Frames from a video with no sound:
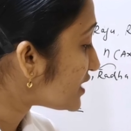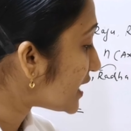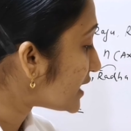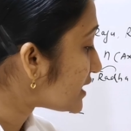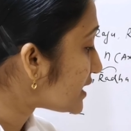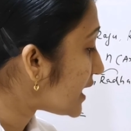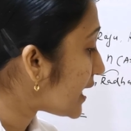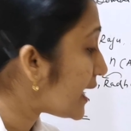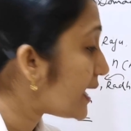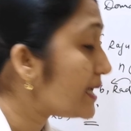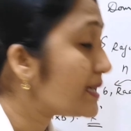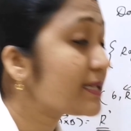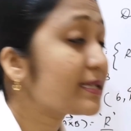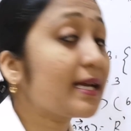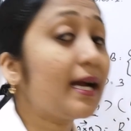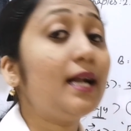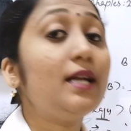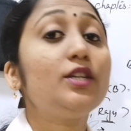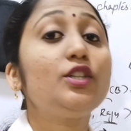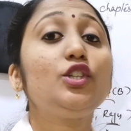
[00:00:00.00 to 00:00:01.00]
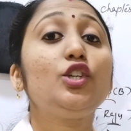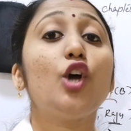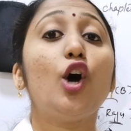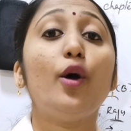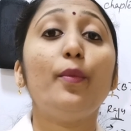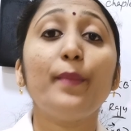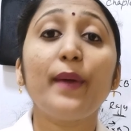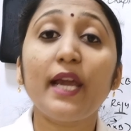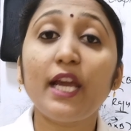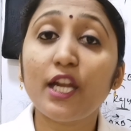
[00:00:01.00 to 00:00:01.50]
set A is called
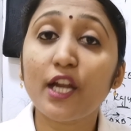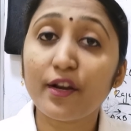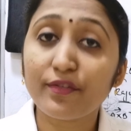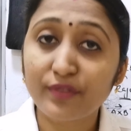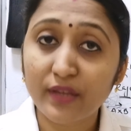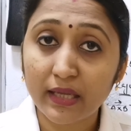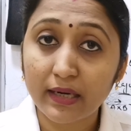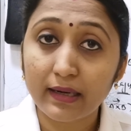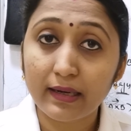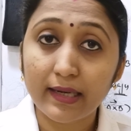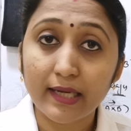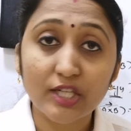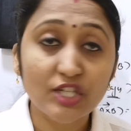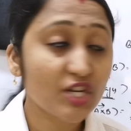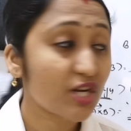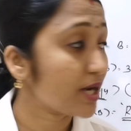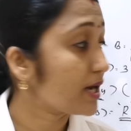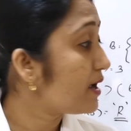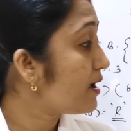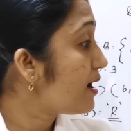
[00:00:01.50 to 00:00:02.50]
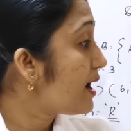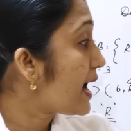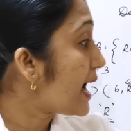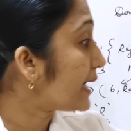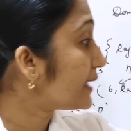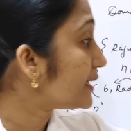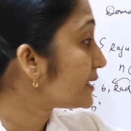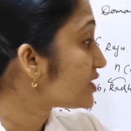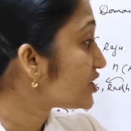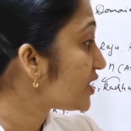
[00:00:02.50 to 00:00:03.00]
domain of the relation,
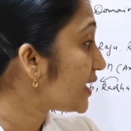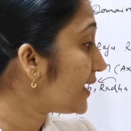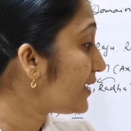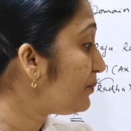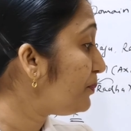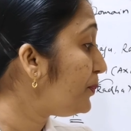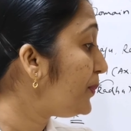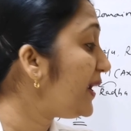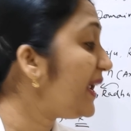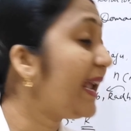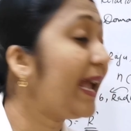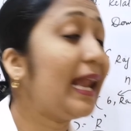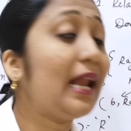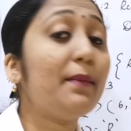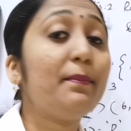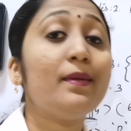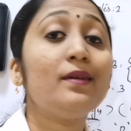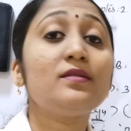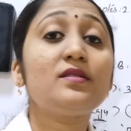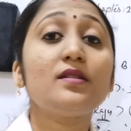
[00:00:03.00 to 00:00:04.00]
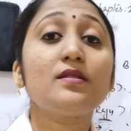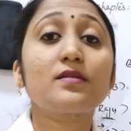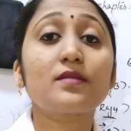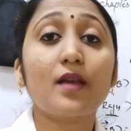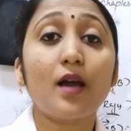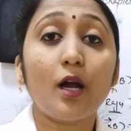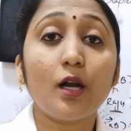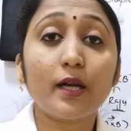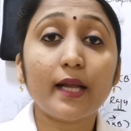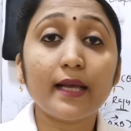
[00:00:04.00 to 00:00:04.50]
and the set B elements is
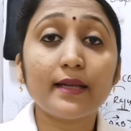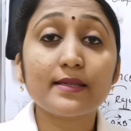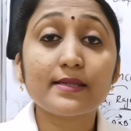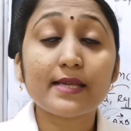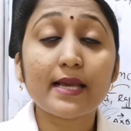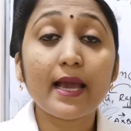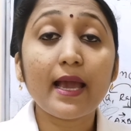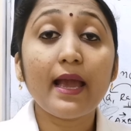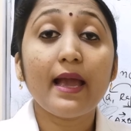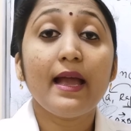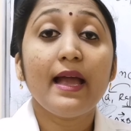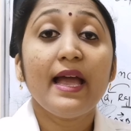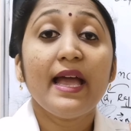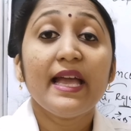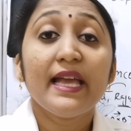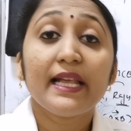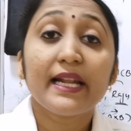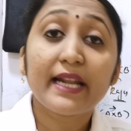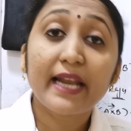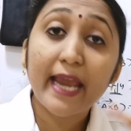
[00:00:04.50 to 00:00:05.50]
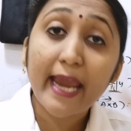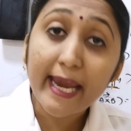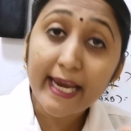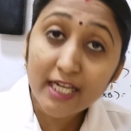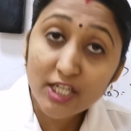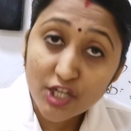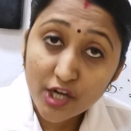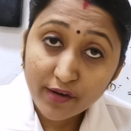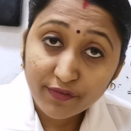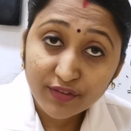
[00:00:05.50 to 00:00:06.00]
called as a
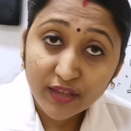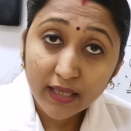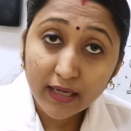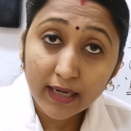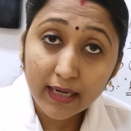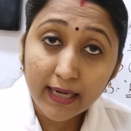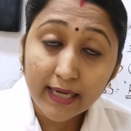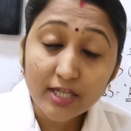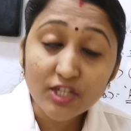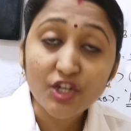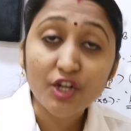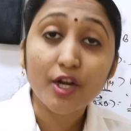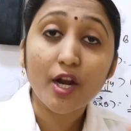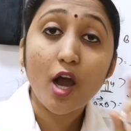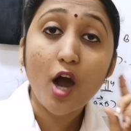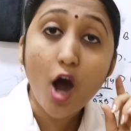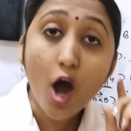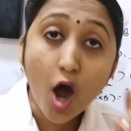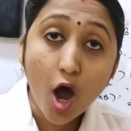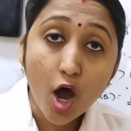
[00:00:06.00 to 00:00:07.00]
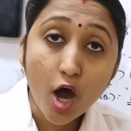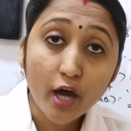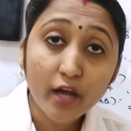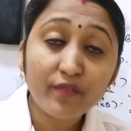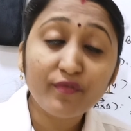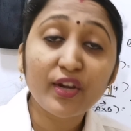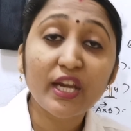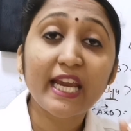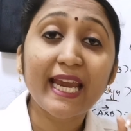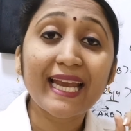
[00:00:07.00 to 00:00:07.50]
range of the relation,
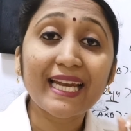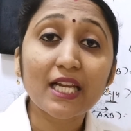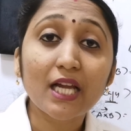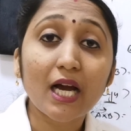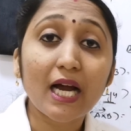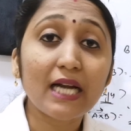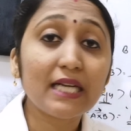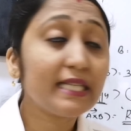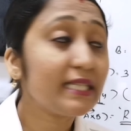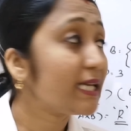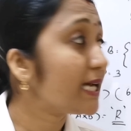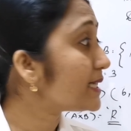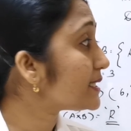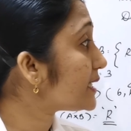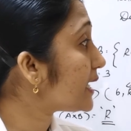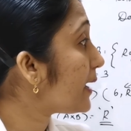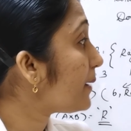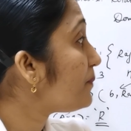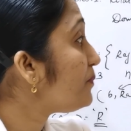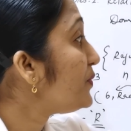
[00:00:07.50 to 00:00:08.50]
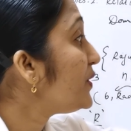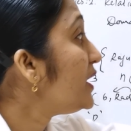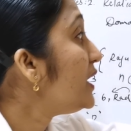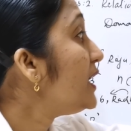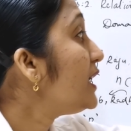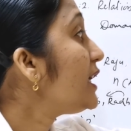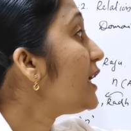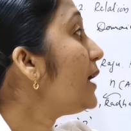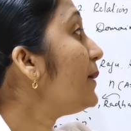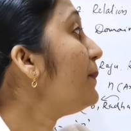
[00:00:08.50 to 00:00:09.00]
or we can call it as a
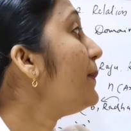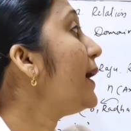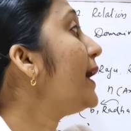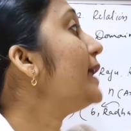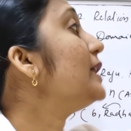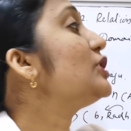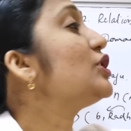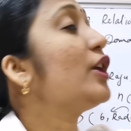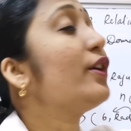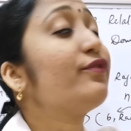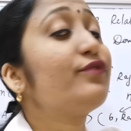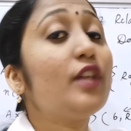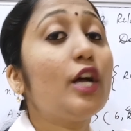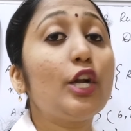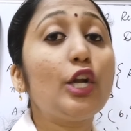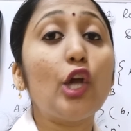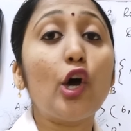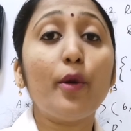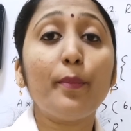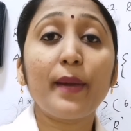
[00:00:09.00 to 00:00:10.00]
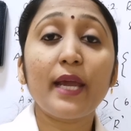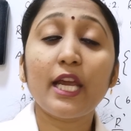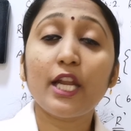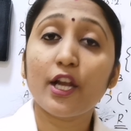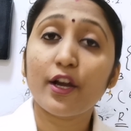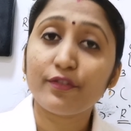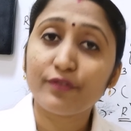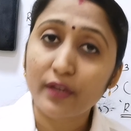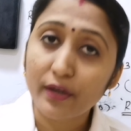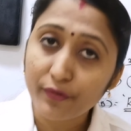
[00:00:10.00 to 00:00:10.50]
image of the
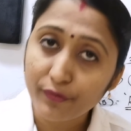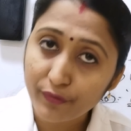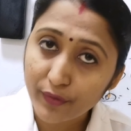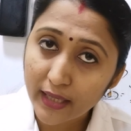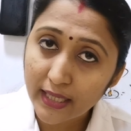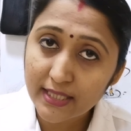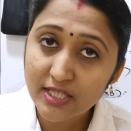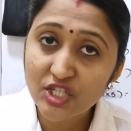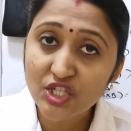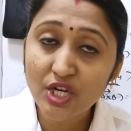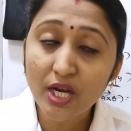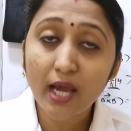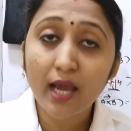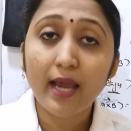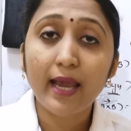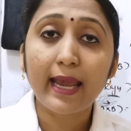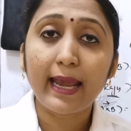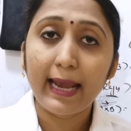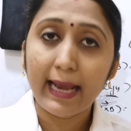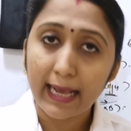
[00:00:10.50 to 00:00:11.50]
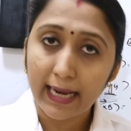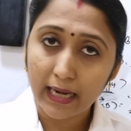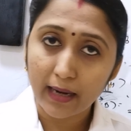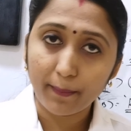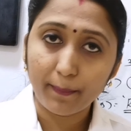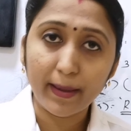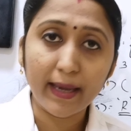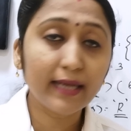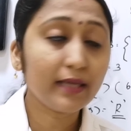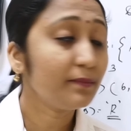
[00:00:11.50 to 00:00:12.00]
domain of the first
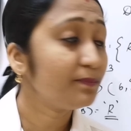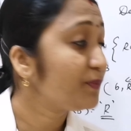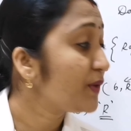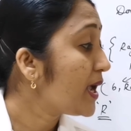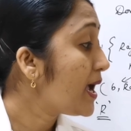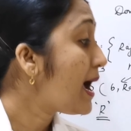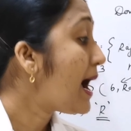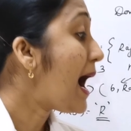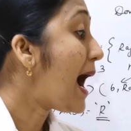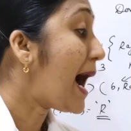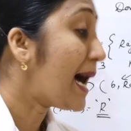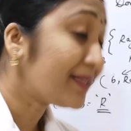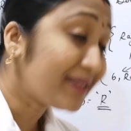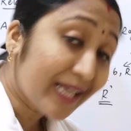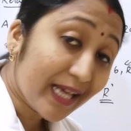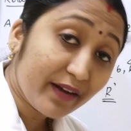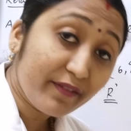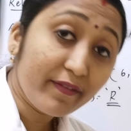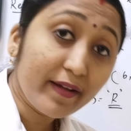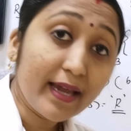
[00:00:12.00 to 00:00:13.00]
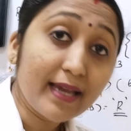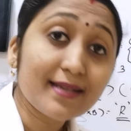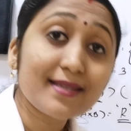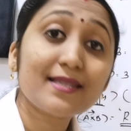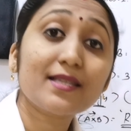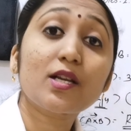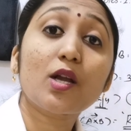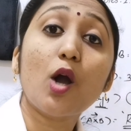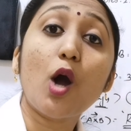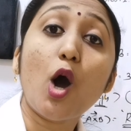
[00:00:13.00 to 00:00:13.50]
element.
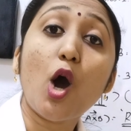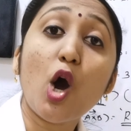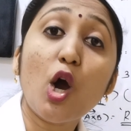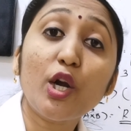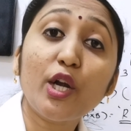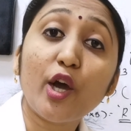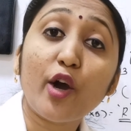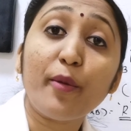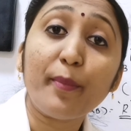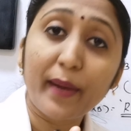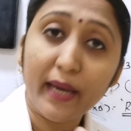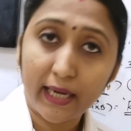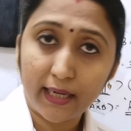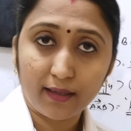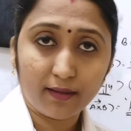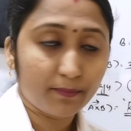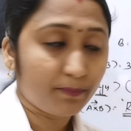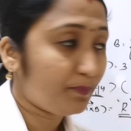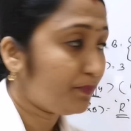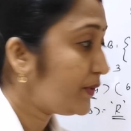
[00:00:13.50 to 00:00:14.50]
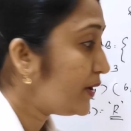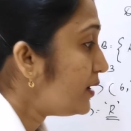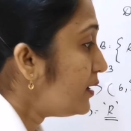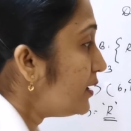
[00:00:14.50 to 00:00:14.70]
Otherwise, codomain.